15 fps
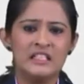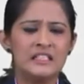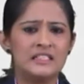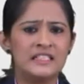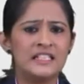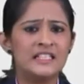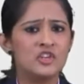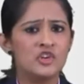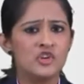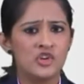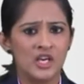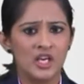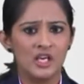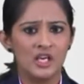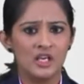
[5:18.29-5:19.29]
Neither
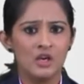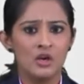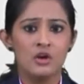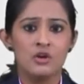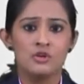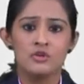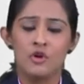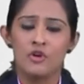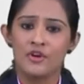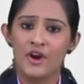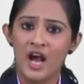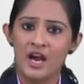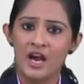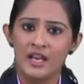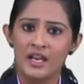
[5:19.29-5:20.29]
she nor
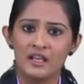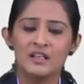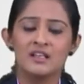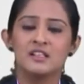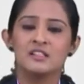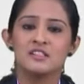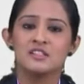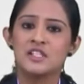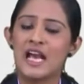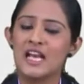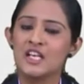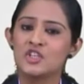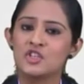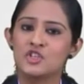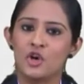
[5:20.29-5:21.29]
I
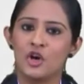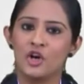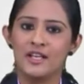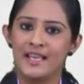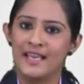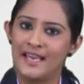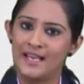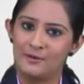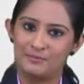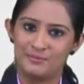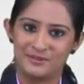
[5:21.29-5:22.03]
dash your help.